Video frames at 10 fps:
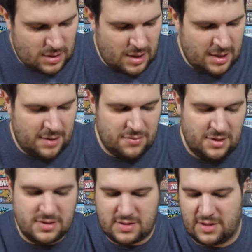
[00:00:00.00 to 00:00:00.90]

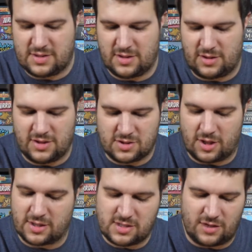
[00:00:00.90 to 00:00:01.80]
This
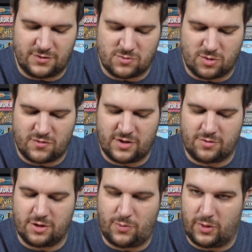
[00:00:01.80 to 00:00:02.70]
card itself is worth
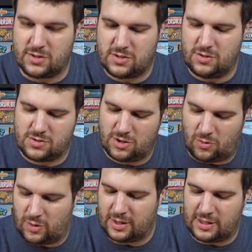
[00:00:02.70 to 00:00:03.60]
victory points too, so you'll
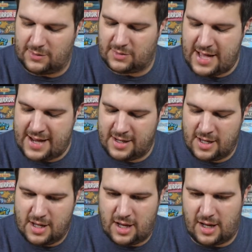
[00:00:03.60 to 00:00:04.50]
want to keep that
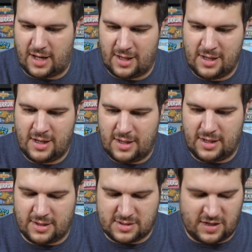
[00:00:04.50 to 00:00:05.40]

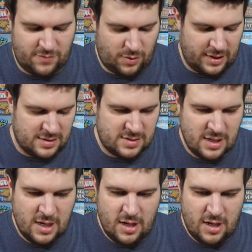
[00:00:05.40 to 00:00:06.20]
in a safe place.